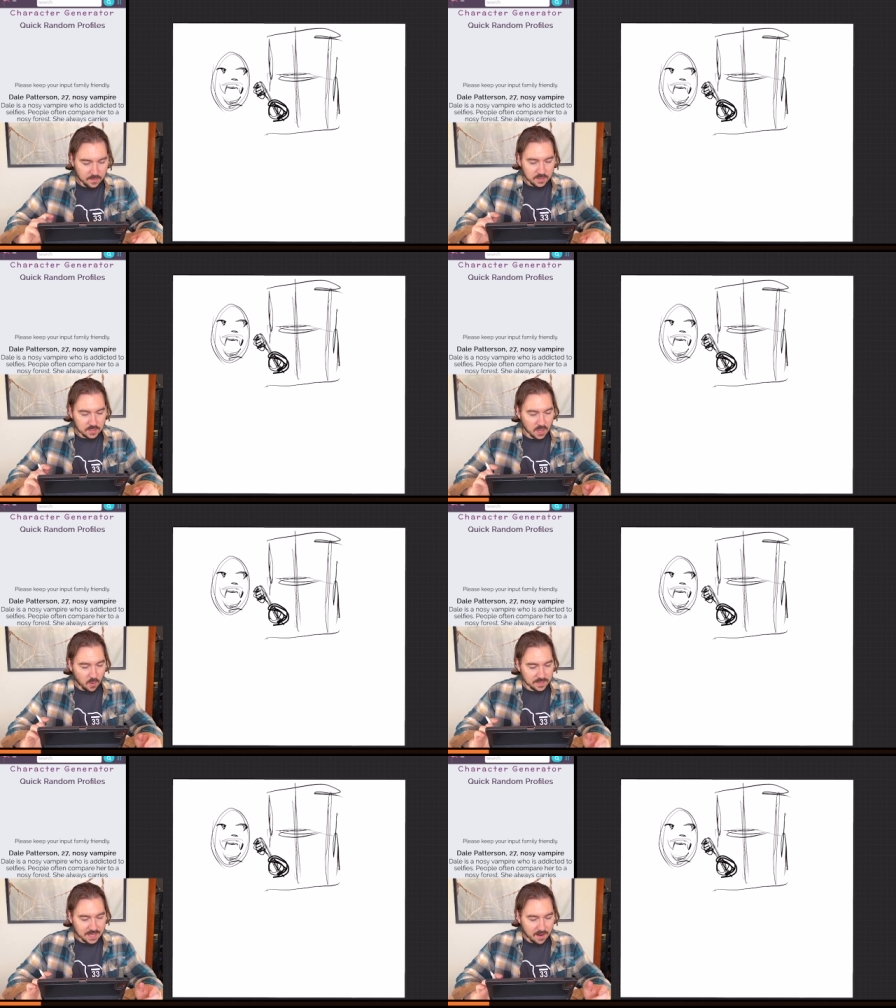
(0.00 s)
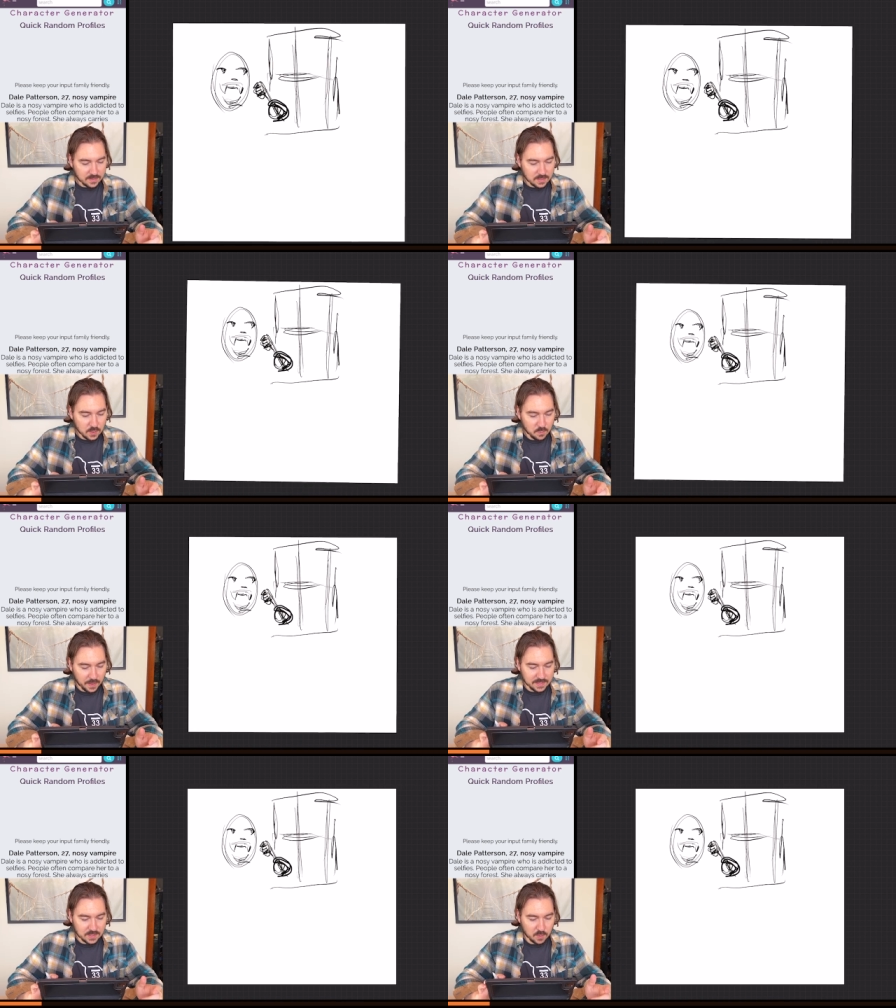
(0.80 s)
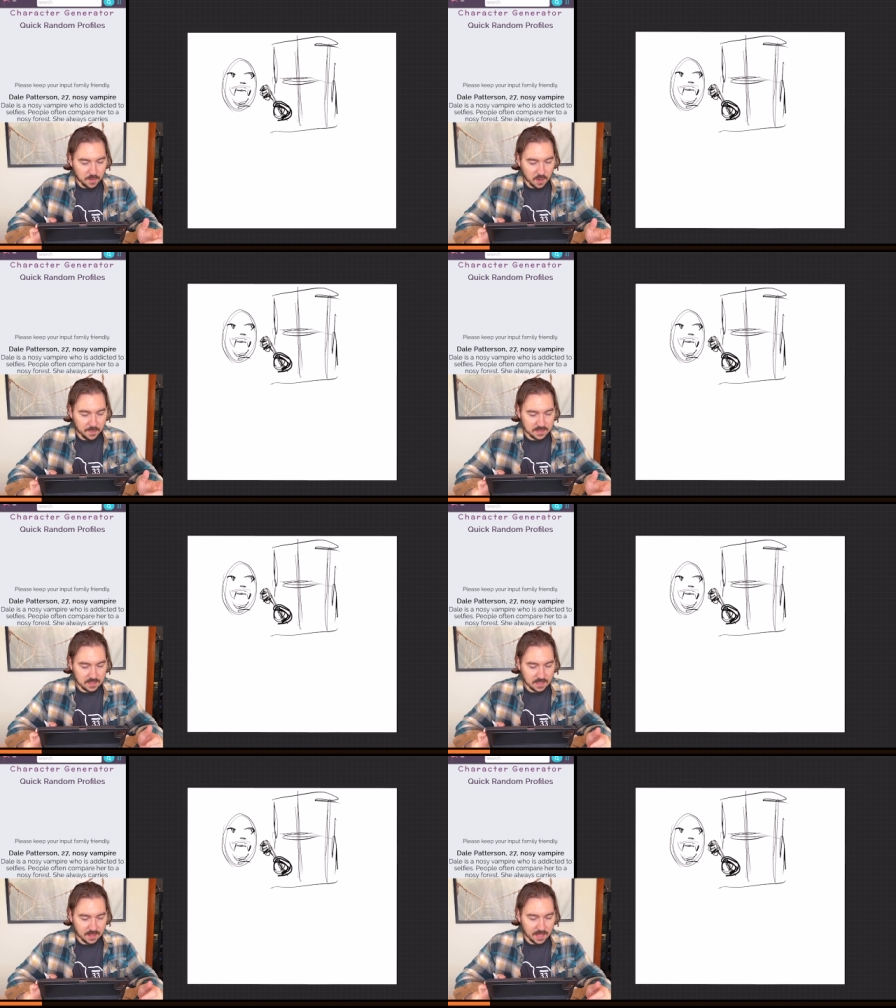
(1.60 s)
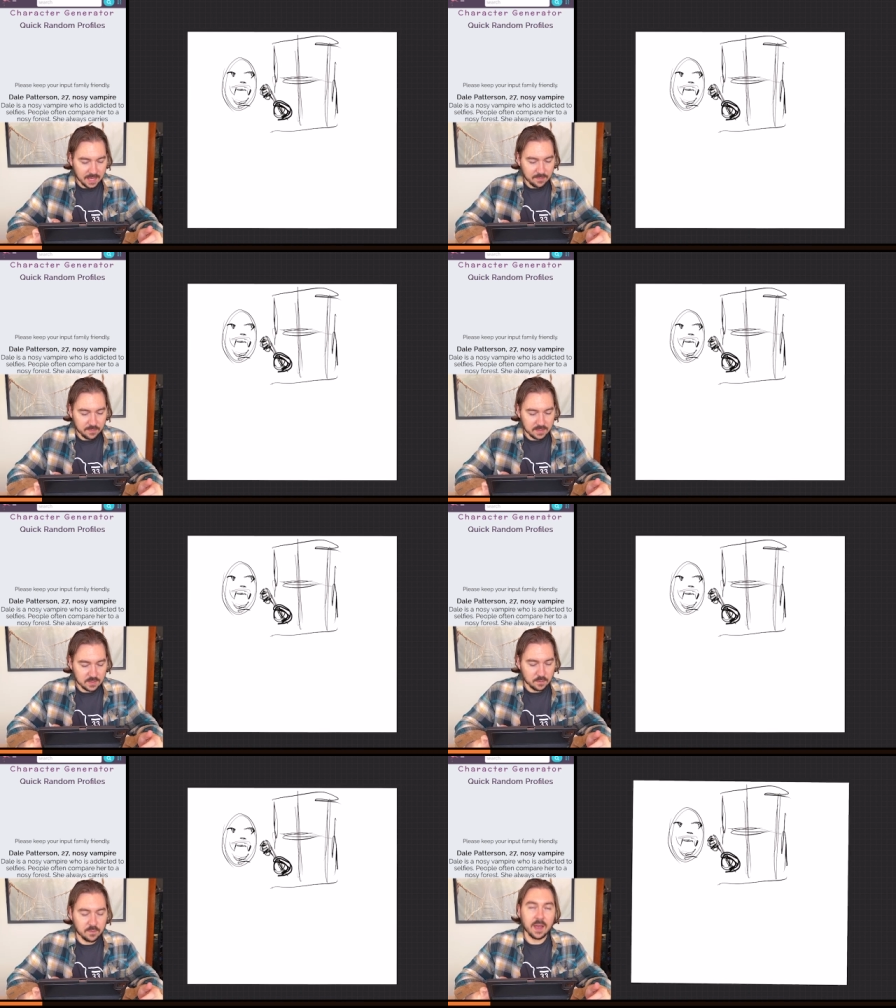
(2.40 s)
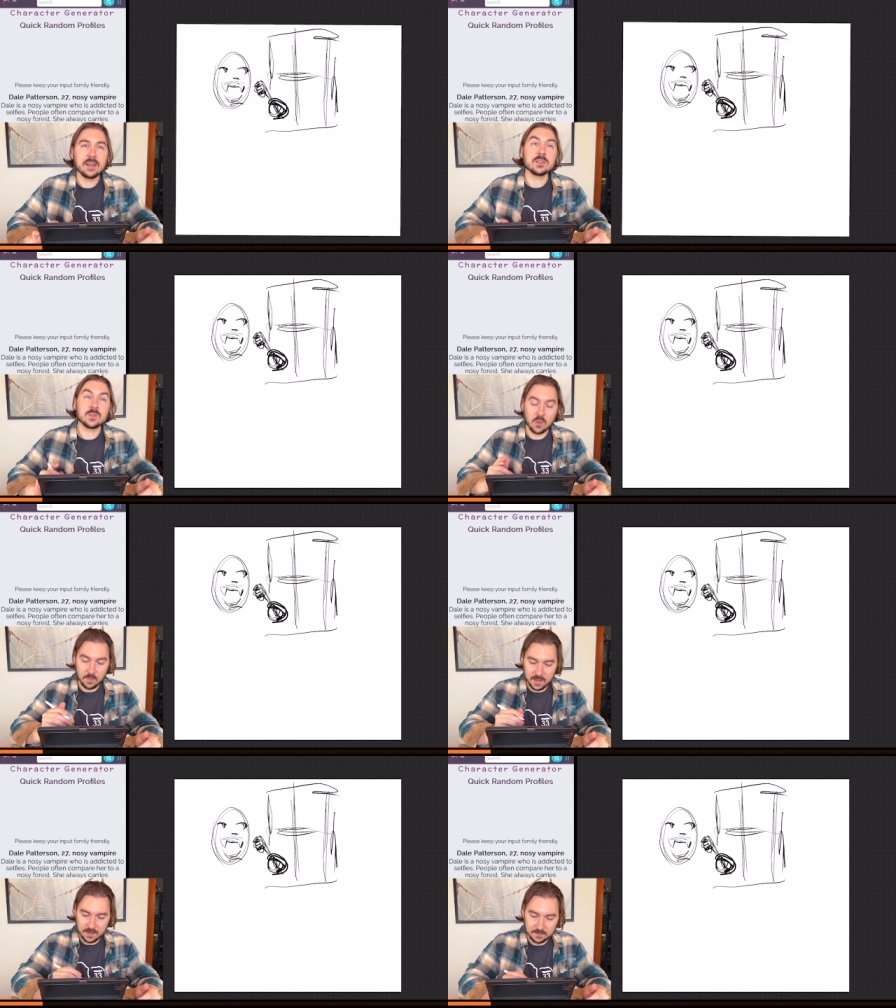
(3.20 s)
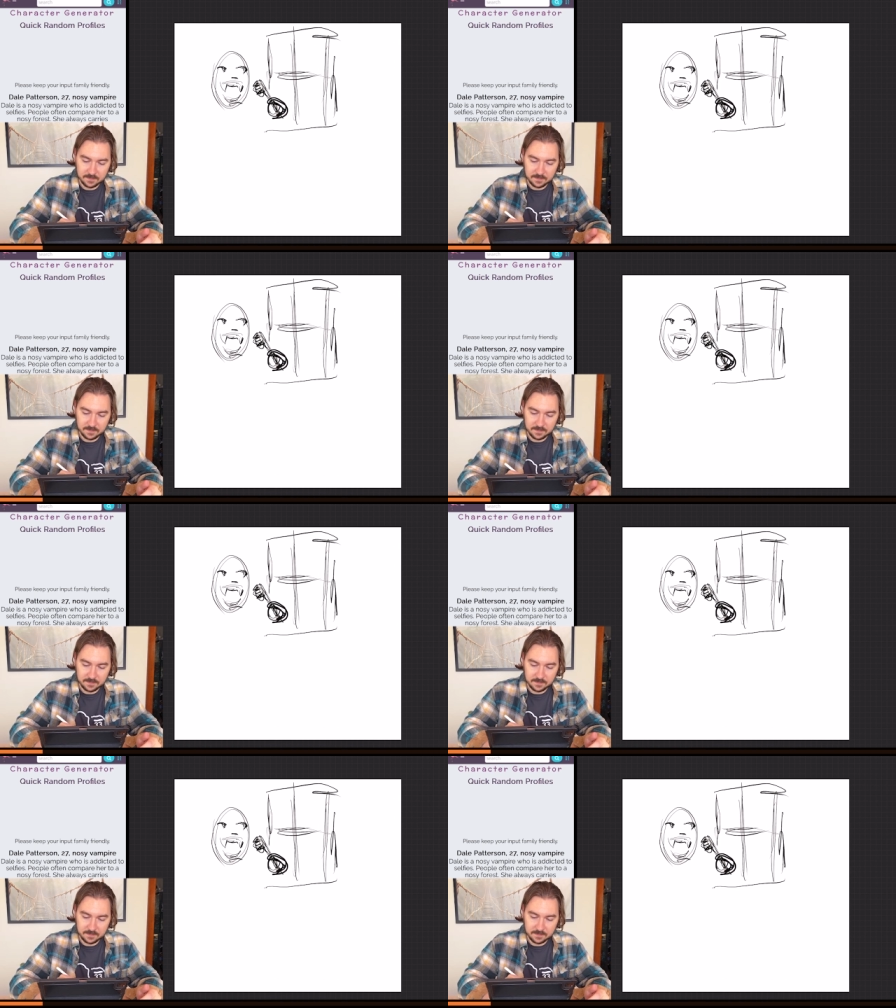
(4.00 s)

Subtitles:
She always carries toothpaste. Her purpose in life is to find a soulmate.